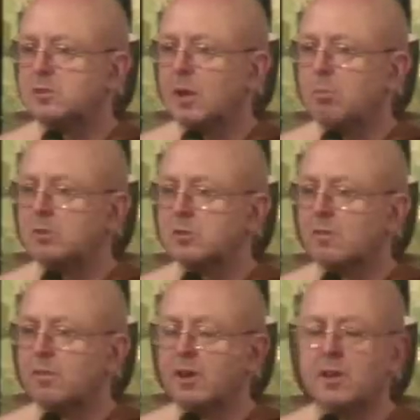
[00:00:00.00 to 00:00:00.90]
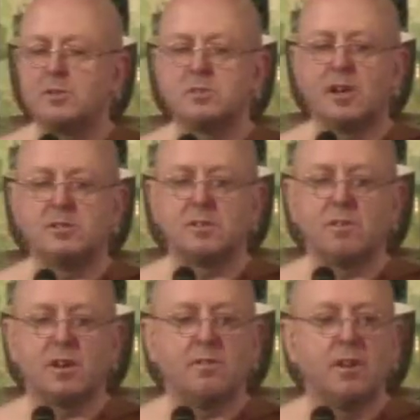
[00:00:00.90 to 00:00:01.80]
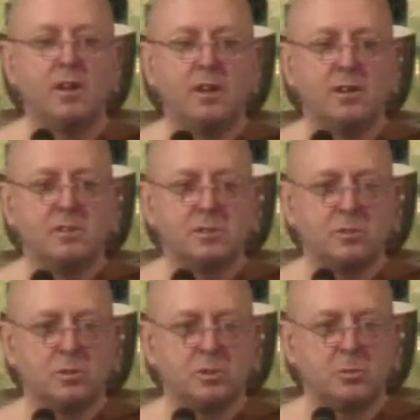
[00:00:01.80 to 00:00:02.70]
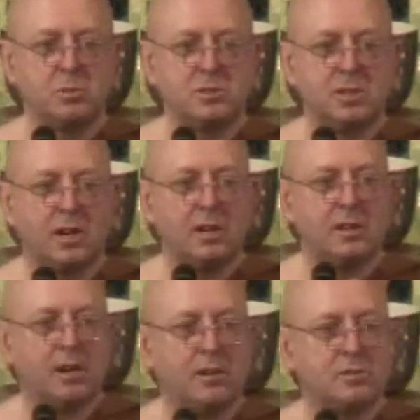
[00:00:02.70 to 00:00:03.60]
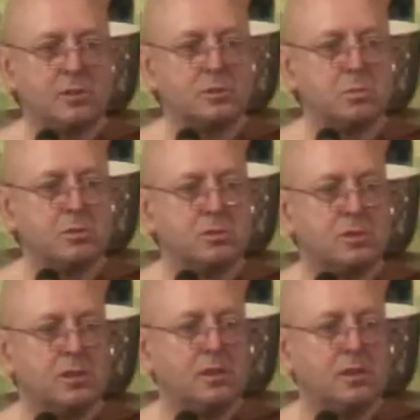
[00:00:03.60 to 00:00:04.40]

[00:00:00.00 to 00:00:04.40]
Ambulance could find no signs of life, so took him to Charlie Gairdner's Hospital,